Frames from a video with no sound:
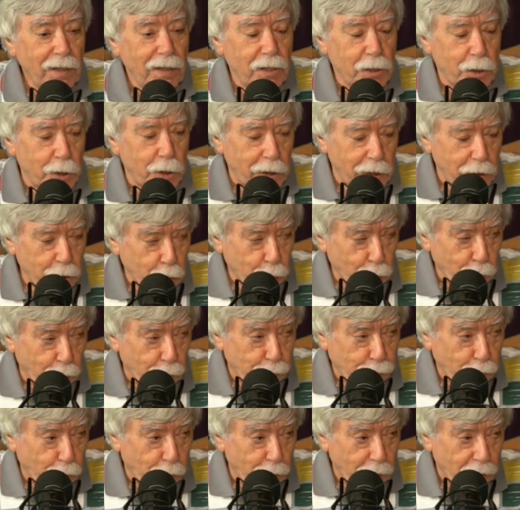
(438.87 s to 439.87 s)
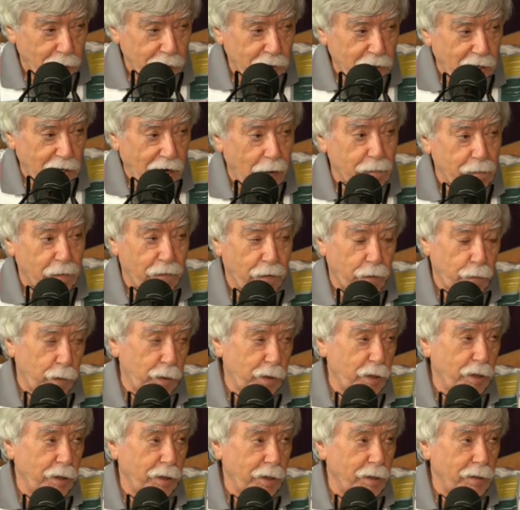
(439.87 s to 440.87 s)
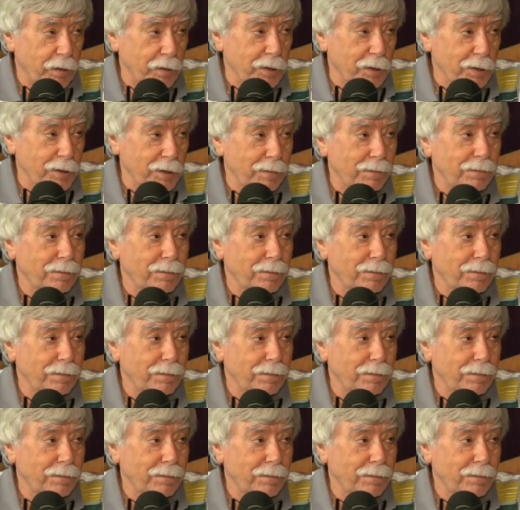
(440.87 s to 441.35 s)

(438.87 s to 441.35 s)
Is he injury prone on top of everything else?